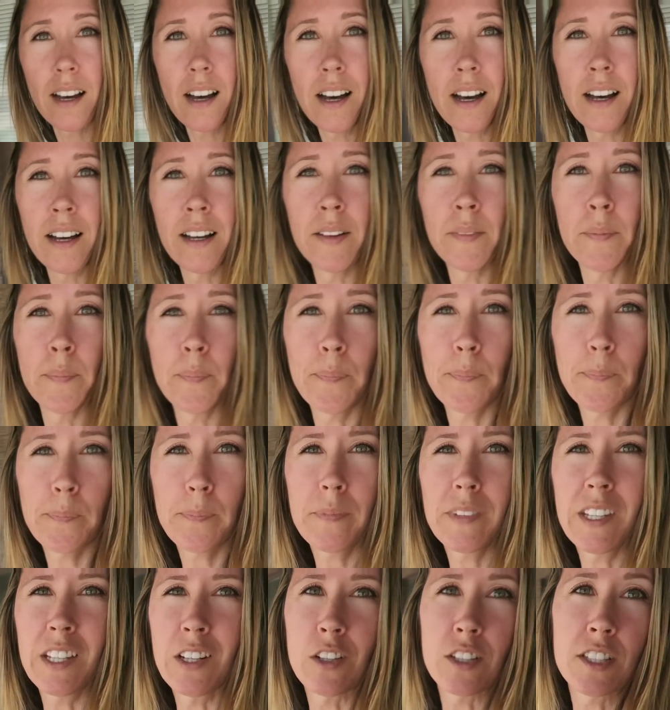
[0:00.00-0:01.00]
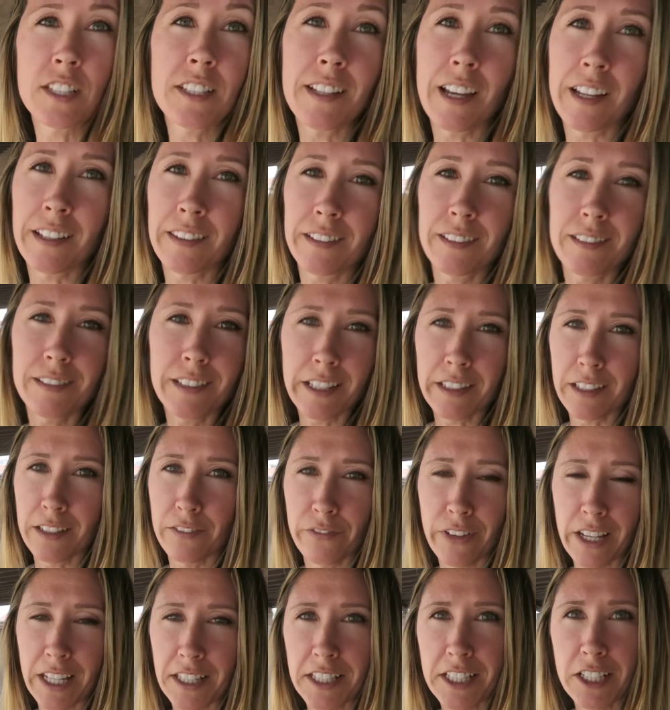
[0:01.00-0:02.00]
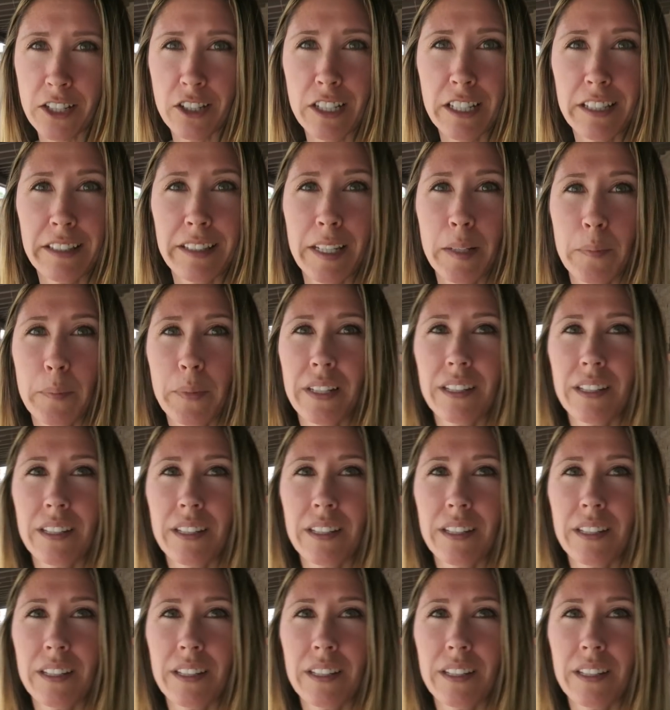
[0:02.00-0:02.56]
You know, it's nothing fancy or anything,